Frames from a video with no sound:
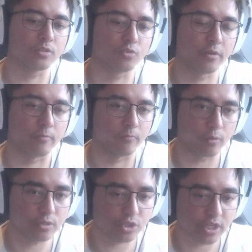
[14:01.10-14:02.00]
join
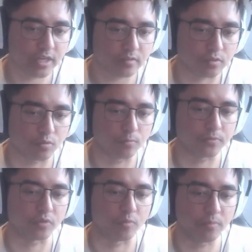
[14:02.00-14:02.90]
voice chat, you don't
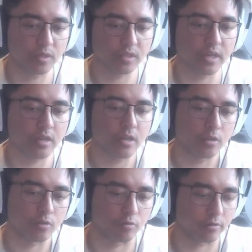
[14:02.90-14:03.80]
want to communicate,
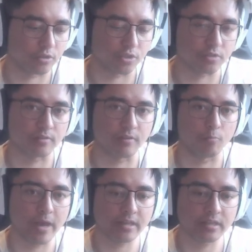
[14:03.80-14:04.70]
you're just uh,
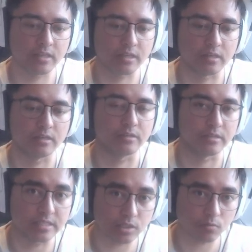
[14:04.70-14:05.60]
wanking in the
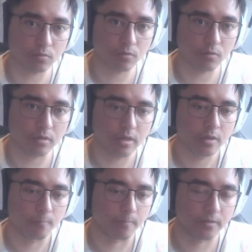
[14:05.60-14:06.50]
Discord call
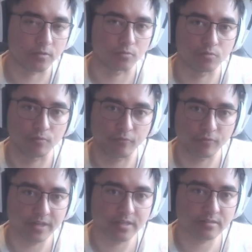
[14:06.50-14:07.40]
with your two
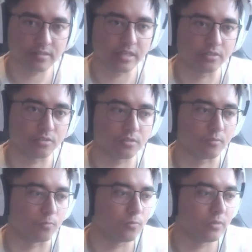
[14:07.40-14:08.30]
friends and just
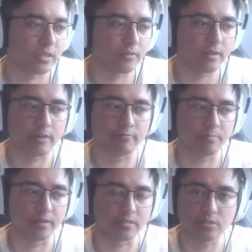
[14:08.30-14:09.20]
ruining
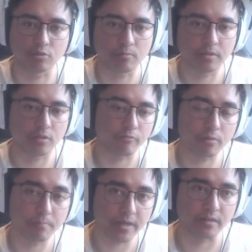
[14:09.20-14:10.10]
everybody's enjoyment of
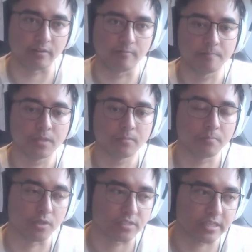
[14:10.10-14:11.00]
competitive.
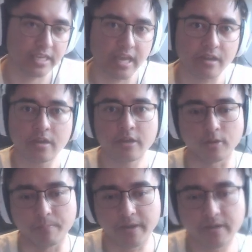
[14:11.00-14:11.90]
Because again,
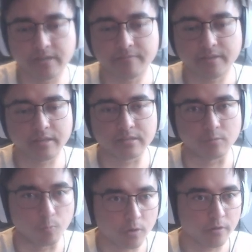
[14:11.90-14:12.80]
competitive,
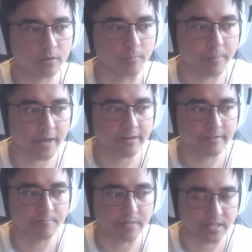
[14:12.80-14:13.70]
the word
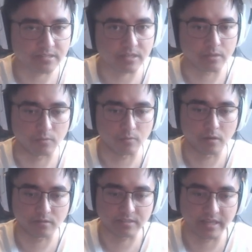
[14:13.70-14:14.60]
competitive means that you
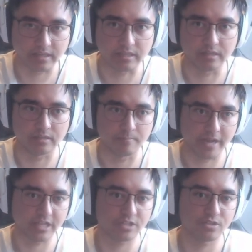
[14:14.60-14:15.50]
are taking the
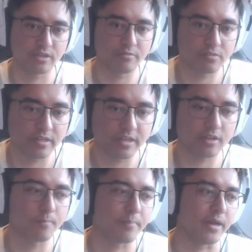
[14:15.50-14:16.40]
match seriously
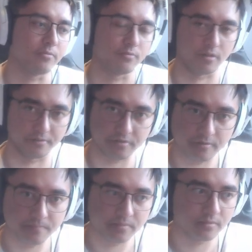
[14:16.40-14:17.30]
compared to other
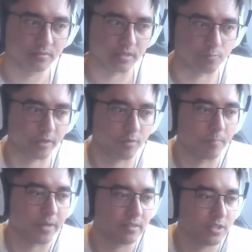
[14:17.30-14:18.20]
that's what
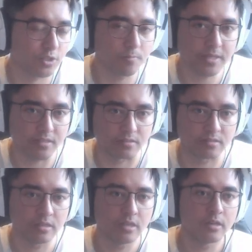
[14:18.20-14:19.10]
competition
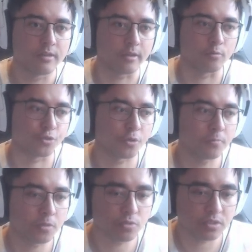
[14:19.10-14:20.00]
means. Like you're
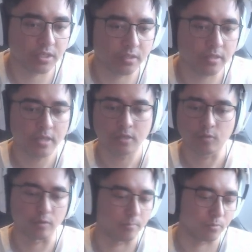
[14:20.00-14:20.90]
showing your skill,
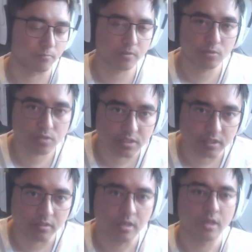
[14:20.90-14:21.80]
you're improving your
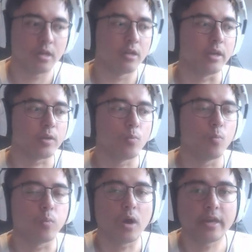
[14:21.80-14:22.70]
skill. Like,
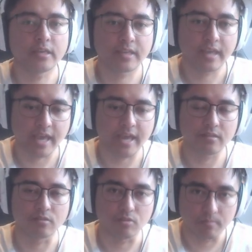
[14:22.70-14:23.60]
why
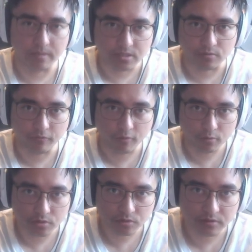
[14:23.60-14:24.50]
can't you, Blizzard,
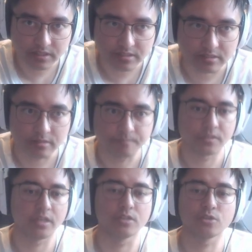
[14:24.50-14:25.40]
focus on this?
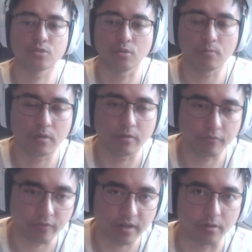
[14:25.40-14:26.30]
It is so
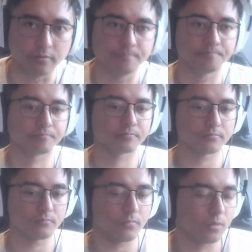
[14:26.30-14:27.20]
unfair,
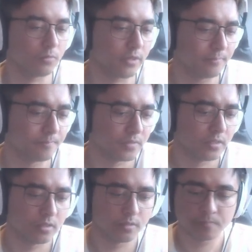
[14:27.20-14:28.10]
right?
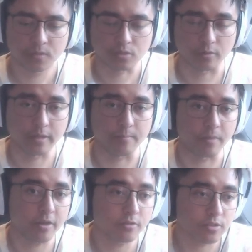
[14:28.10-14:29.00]
So, in
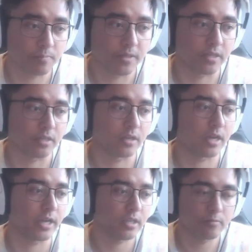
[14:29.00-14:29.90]
my honest opinion,
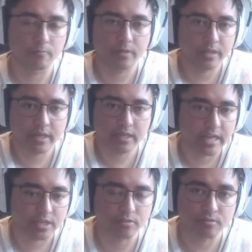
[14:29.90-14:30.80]
I can re- I can
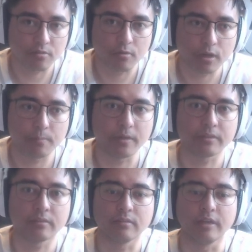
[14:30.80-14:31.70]
actually talk
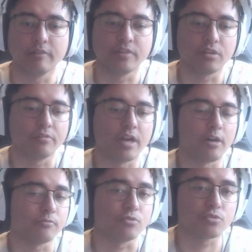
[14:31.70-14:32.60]
about uh, a video on
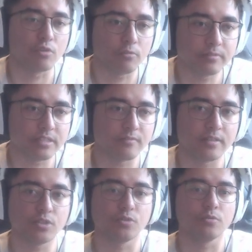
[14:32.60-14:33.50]
how to solve these
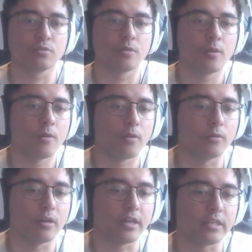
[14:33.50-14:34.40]
issues,
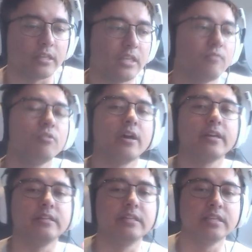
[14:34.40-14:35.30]
or like give you an
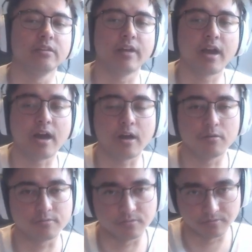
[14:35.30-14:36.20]
idea on
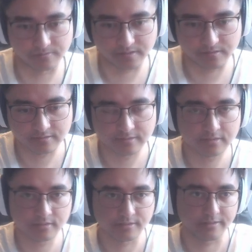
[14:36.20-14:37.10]
how to do it,
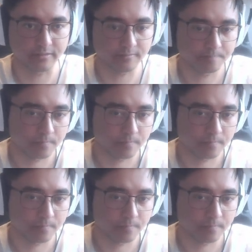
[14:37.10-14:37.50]
right?